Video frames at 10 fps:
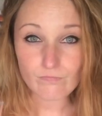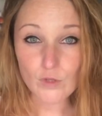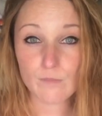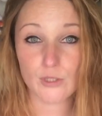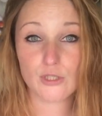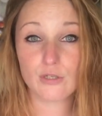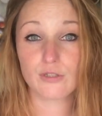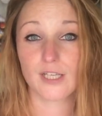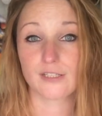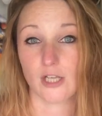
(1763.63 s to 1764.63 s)
But two
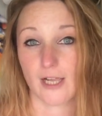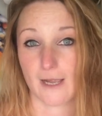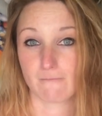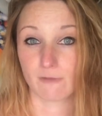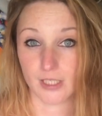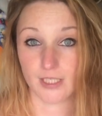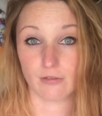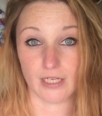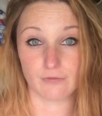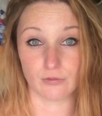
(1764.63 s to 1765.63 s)
things I am really
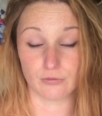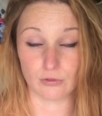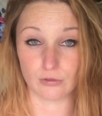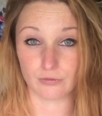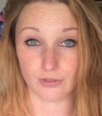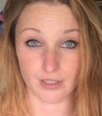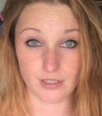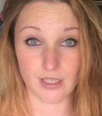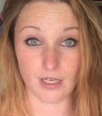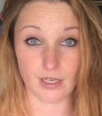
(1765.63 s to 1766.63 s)
grateful for this
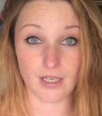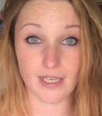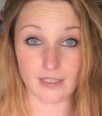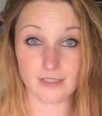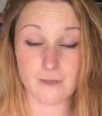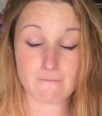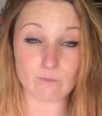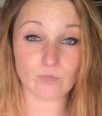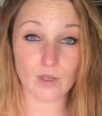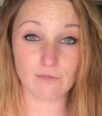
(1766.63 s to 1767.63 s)
year is,
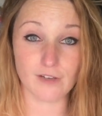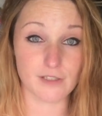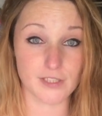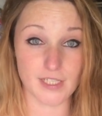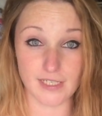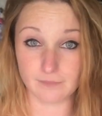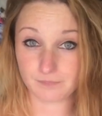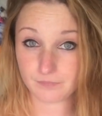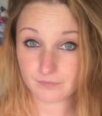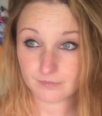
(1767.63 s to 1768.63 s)
firstly,
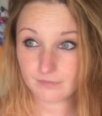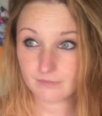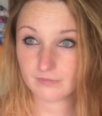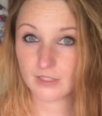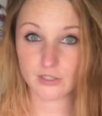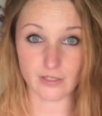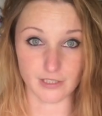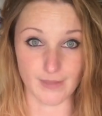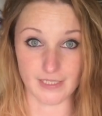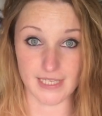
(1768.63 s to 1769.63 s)
starting to
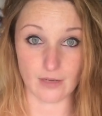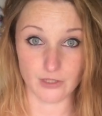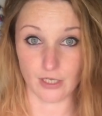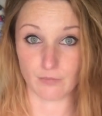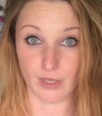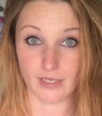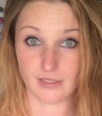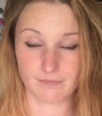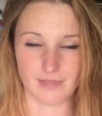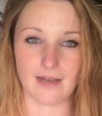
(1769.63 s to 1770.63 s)
make sourdough bread.
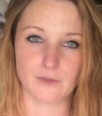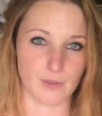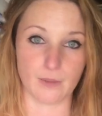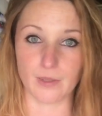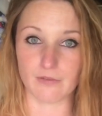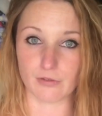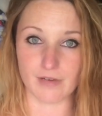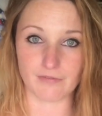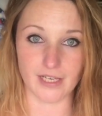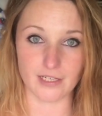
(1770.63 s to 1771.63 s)
That's been a bit of a
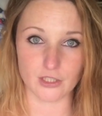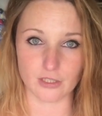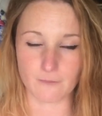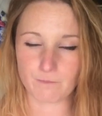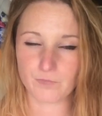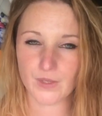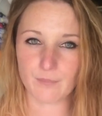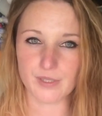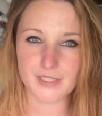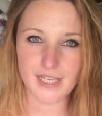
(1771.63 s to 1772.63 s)
revelation.
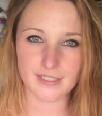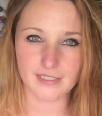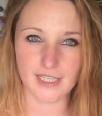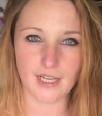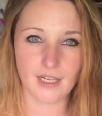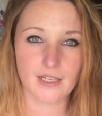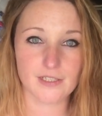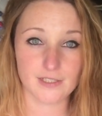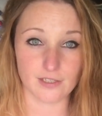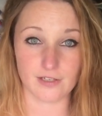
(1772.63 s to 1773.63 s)
But secondly,
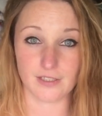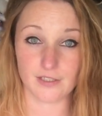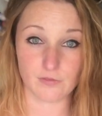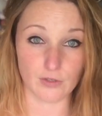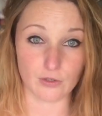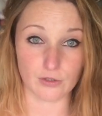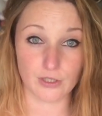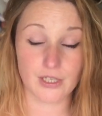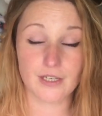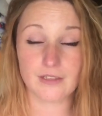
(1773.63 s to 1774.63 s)
starting this vlog.
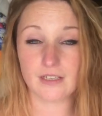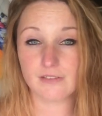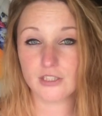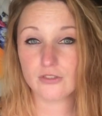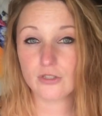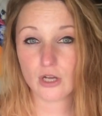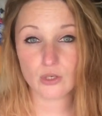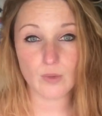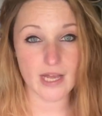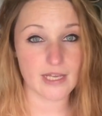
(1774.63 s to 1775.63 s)
There is no
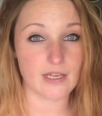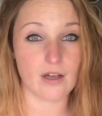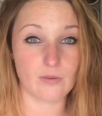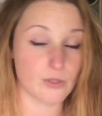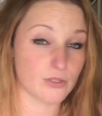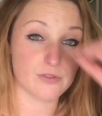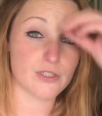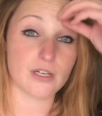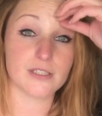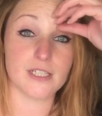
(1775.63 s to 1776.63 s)
way I would have
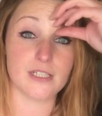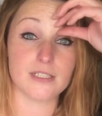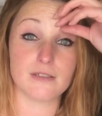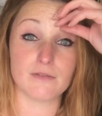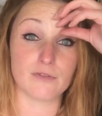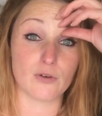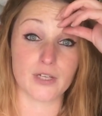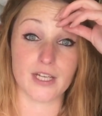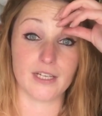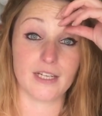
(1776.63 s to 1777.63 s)
started
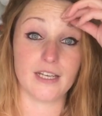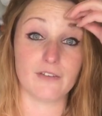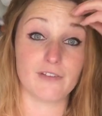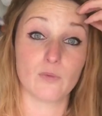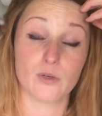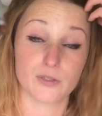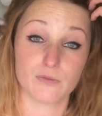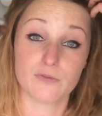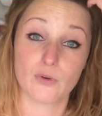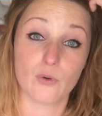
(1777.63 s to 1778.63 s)
vlogging if it wasn't
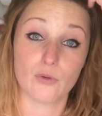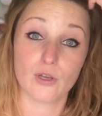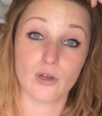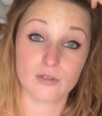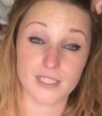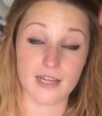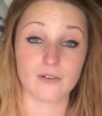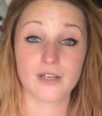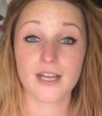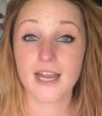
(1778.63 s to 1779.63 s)
for the
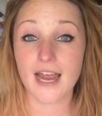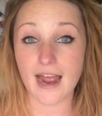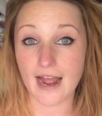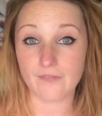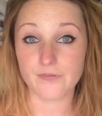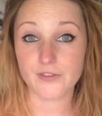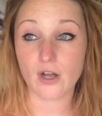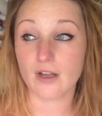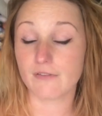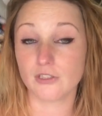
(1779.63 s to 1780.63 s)
lockdown. And
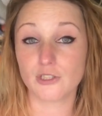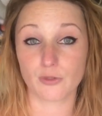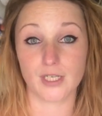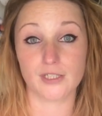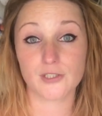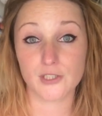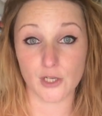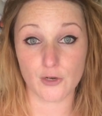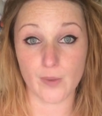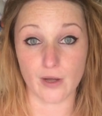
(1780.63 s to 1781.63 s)
I've enjoyed it
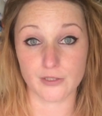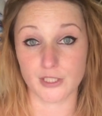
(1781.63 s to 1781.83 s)
so much.